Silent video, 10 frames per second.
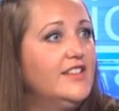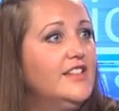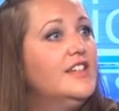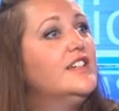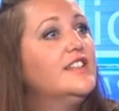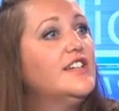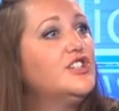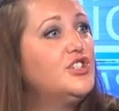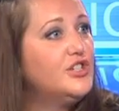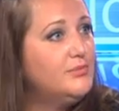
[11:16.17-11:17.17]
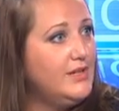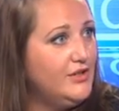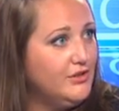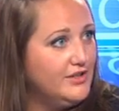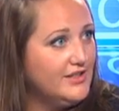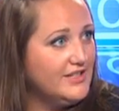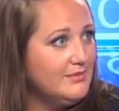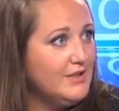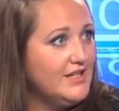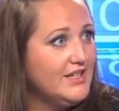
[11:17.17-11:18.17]
and they should be holding
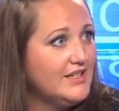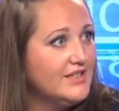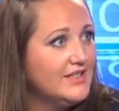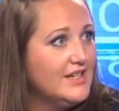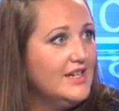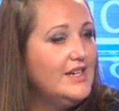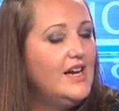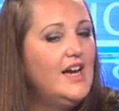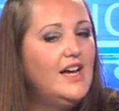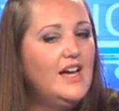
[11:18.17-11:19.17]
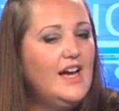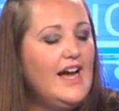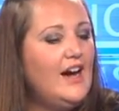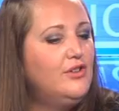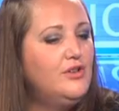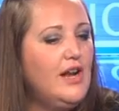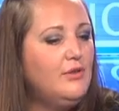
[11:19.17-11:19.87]
these meetings. How,